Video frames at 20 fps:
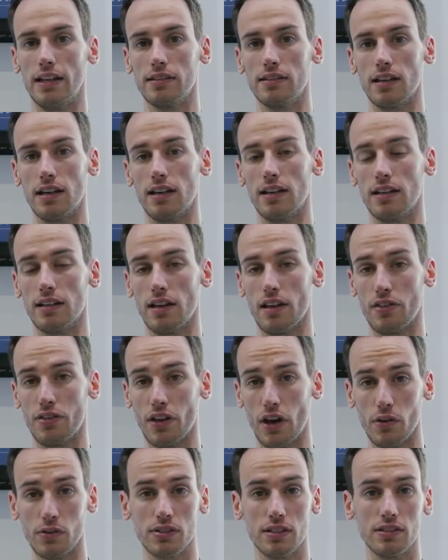and
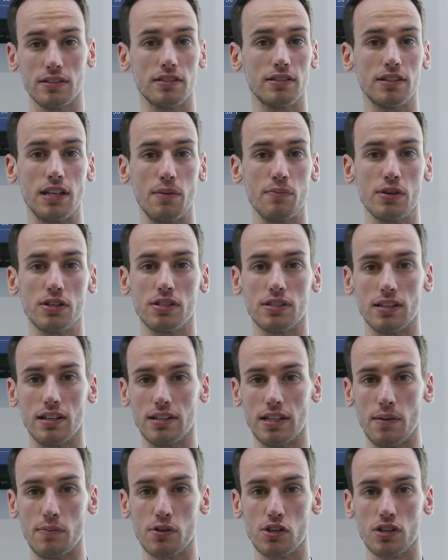1,000
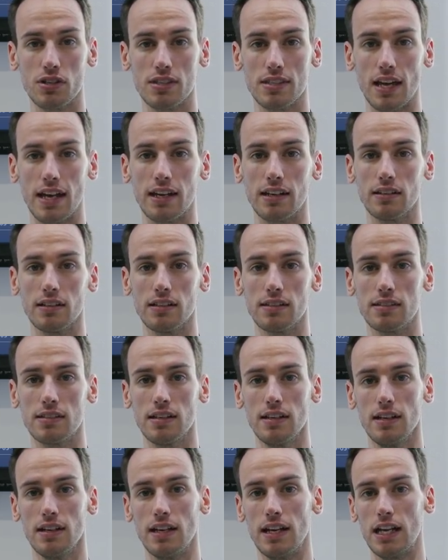temperature cycles,